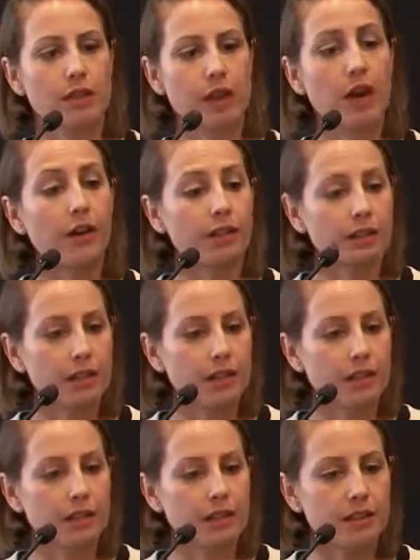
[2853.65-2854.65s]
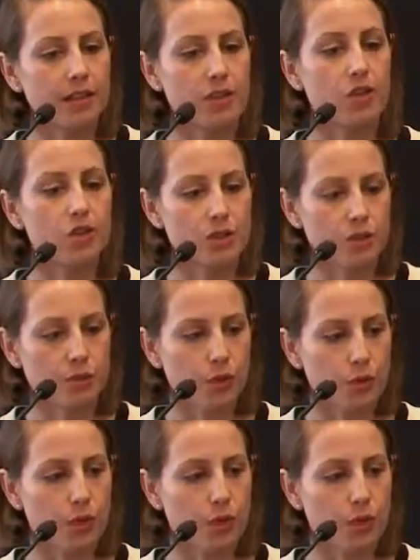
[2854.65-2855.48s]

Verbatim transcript: currently in your newsroom,